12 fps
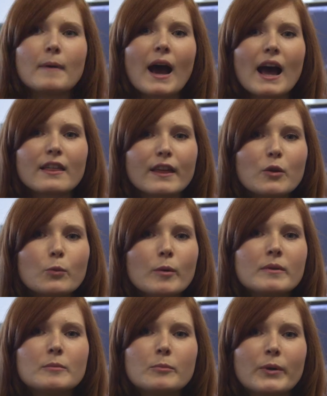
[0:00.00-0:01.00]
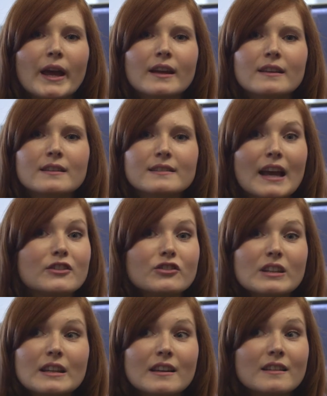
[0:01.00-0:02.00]
I think women bring to
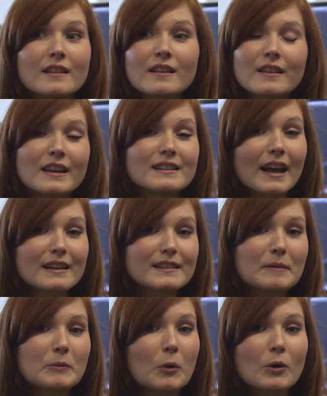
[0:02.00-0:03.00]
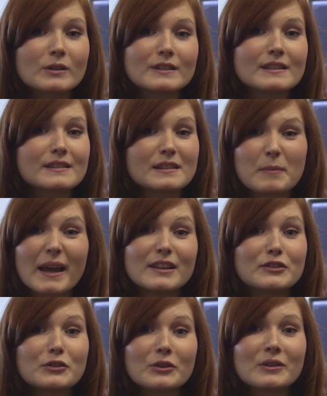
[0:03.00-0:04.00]
engineering the exact same qualities as
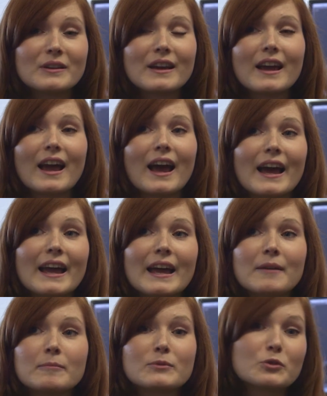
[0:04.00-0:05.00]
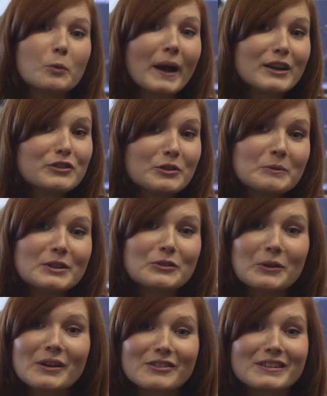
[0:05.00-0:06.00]
men do, so why shouldn't we
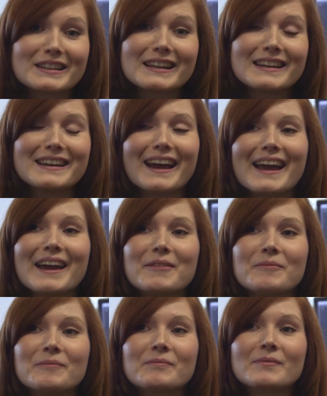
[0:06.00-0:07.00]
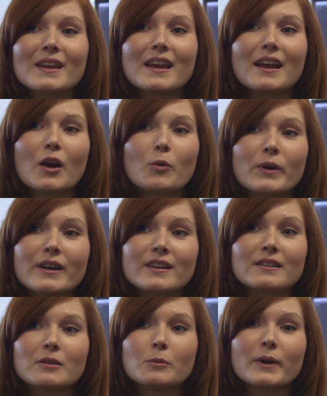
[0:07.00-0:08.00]
do it really?
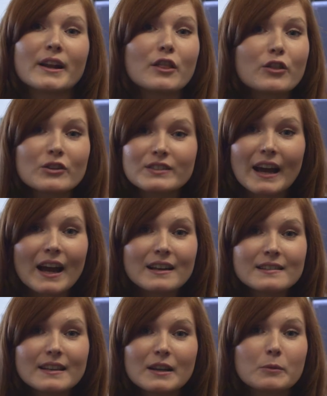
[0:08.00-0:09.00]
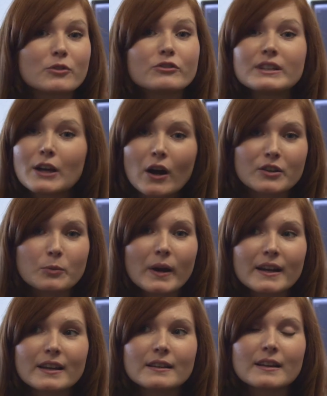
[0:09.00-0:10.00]
We're enthusiastic, we're really
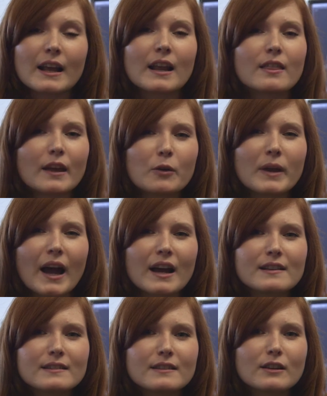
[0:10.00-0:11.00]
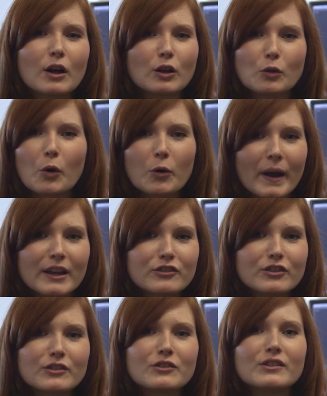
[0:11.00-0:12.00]
hardworking, and I think we ask a lot of
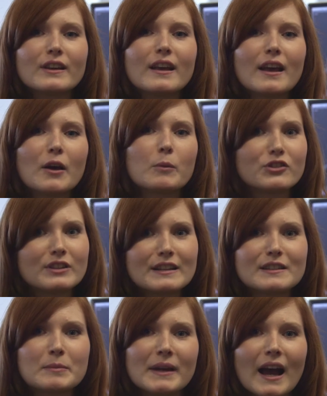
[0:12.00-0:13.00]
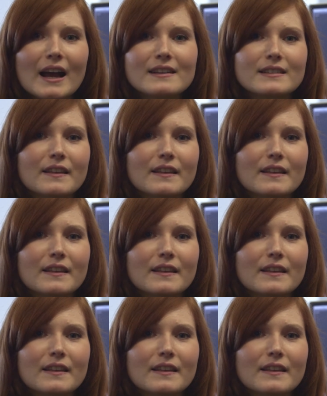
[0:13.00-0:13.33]
questions which need to be asked.